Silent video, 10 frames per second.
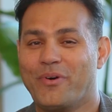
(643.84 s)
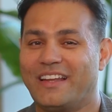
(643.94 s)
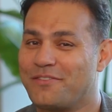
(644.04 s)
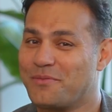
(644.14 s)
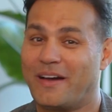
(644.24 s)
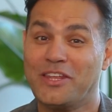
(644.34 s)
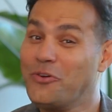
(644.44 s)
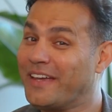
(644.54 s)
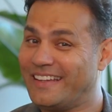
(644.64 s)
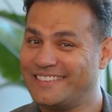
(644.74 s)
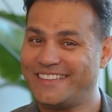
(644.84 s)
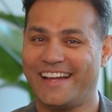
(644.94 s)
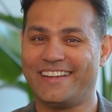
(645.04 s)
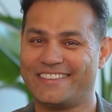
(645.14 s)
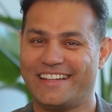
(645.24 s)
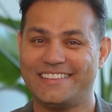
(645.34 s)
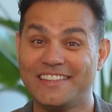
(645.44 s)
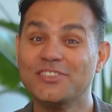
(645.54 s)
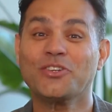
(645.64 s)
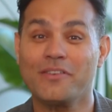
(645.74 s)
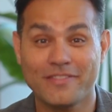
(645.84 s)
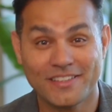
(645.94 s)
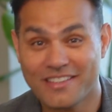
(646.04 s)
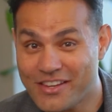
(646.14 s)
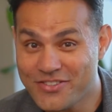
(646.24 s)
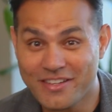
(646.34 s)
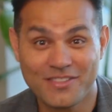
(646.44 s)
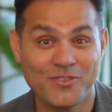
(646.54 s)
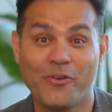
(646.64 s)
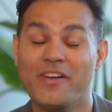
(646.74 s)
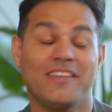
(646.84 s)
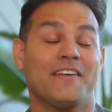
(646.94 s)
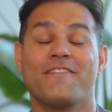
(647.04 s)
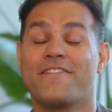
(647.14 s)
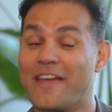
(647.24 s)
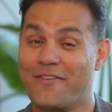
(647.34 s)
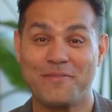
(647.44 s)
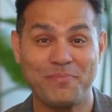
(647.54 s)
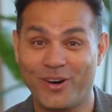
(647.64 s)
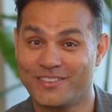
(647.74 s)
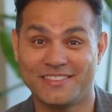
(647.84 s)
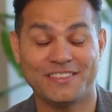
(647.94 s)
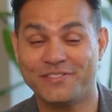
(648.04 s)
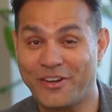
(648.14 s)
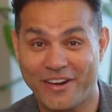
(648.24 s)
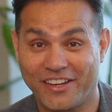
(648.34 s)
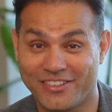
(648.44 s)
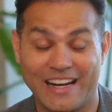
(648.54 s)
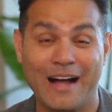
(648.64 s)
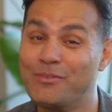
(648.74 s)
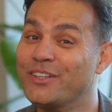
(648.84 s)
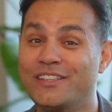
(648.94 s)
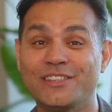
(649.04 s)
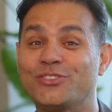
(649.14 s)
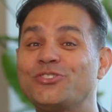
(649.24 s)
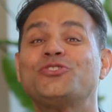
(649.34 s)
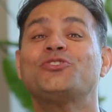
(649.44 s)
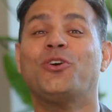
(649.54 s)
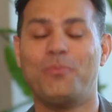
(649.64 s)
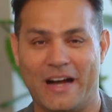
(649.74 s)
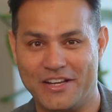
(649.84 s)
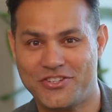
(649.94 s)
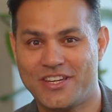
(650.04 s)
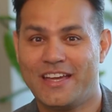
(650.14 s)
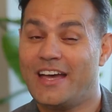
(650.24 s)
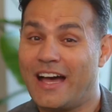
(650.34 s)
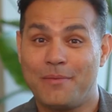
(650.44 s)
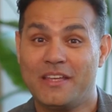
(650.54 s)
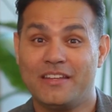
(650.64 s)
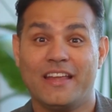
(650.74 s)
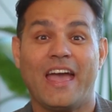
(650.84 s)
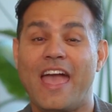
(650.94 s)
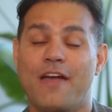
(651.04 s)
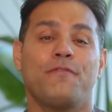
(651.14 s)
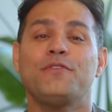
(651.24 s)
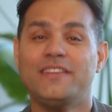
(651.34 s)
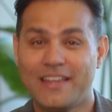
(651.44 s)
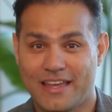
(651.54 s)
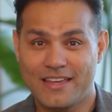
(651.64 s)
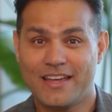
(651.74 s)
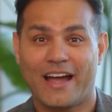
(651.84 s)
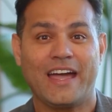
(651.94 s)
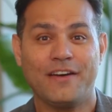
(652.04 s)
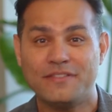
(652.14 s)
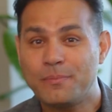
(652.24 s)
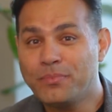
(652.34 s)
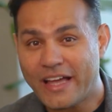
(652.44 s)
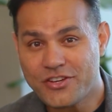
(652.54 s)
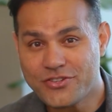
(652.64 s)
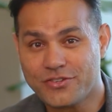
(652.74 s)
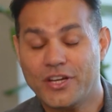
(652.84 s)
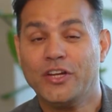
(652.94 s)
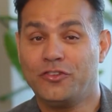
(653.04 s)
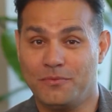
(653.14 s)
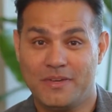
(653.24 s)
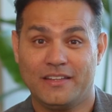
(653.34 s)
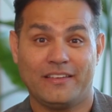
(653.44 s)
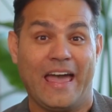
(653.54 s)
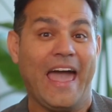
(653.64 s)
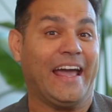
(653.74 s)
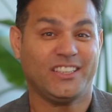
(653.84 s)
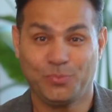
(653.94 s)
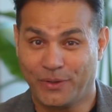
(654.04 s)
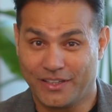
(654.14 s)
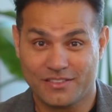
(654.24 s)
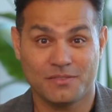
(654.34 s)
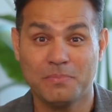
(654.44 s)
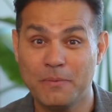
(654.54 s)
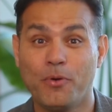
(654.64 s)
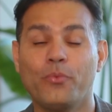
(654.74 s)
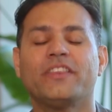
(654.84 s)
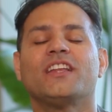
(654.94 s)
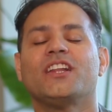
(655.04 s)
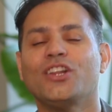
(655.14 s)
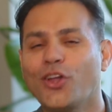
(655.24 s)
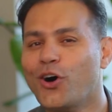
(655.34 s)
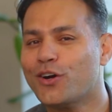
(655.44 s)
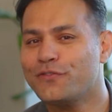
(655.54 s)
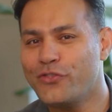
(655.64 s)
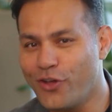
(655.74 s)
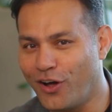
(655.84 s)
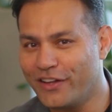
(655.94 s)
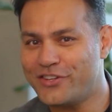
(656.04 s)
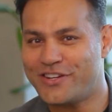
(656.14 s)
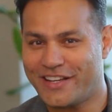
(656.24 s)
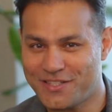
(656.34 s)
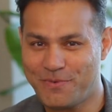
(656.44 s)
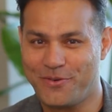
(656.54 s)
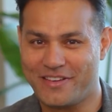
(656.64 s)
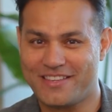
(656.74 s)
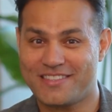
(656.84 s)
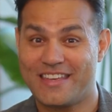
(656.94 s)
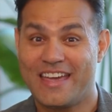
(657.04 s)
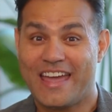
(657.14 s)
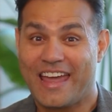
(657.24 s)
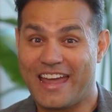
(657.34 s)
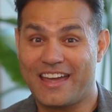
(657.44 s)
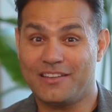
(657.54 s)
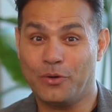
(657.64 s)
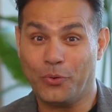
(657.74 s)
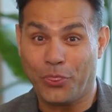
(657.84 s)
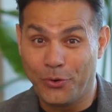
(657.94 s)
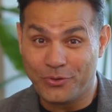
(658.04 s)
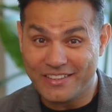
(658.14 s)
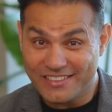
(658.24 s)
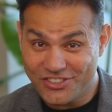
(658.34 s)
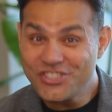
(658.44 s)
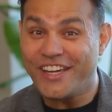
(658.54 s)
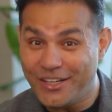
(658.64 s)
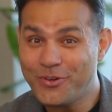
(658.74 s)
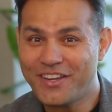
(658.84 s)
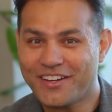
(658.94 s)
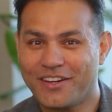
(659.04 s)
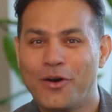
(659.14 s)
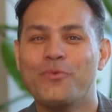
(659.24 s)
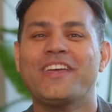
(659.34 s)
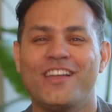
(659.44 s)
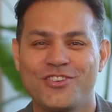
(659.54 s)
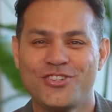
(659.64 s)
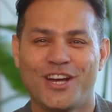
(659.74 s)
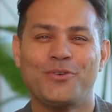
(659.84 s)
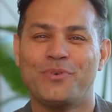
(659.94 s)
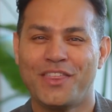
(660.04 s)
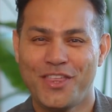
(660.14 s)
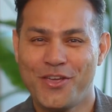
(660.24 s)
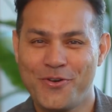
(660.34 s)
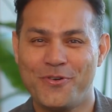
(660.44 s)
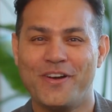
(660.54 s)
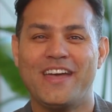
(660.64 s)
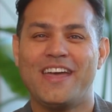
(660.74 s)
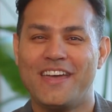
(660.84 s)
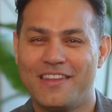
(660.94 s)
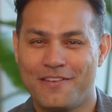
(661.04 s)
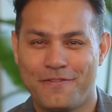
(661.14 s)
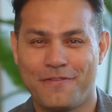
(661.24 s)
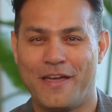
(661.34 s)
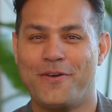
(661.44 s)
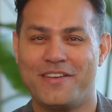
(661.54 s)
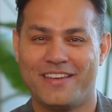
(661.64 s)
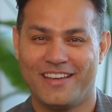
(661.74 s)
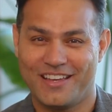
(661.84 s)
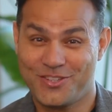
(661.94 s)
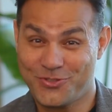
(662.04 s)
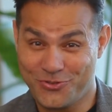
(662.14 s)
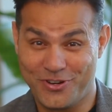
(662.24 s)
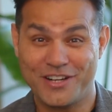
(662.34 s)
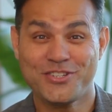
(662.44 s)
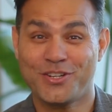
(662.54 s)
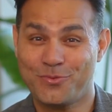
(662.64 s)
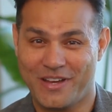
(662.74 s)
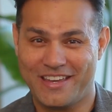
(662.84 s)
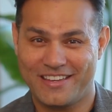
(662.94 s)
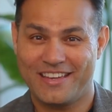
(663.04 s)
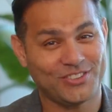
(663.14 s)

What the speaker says: Well, everybody, you can tell that this conversation is going in a very positive direction. I'm learning so much. I mean, every day I have the pleasure to meet experts, people with a lot of knowledge and experience. And through this channel here, we can share with you in a very structured way.